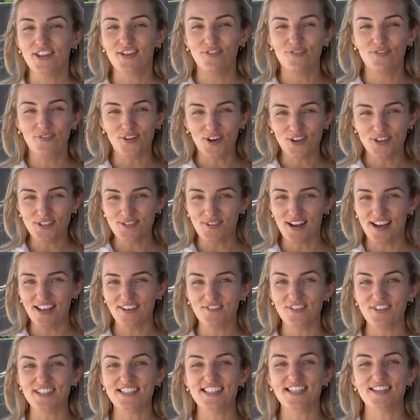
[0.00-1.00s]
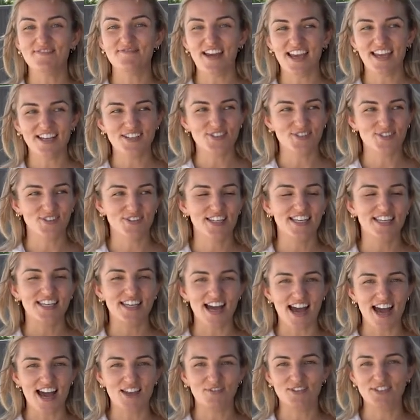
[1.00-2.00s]
first one was to make sure the
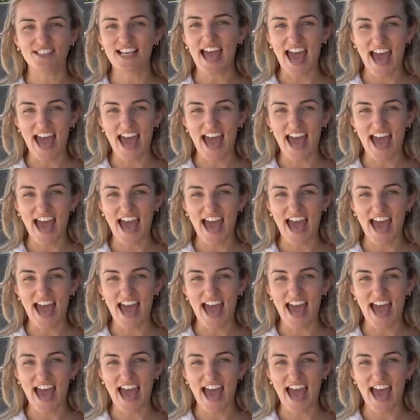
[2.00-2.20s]
yard was